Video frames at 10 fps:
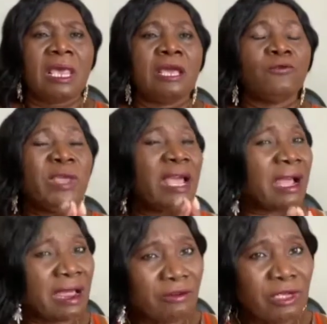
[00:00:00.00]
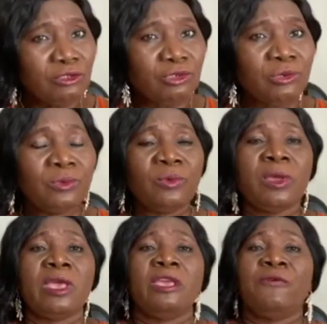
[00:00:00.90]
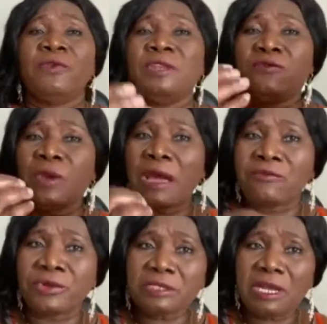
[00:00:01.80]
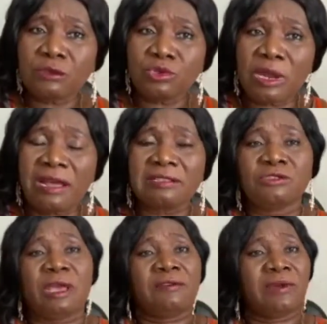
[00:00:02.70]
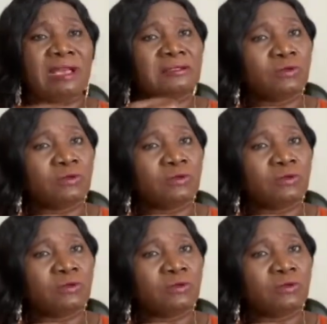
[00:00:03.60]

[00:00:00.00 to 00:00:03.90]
and we encourage you, even if you have reached out to us, you have asked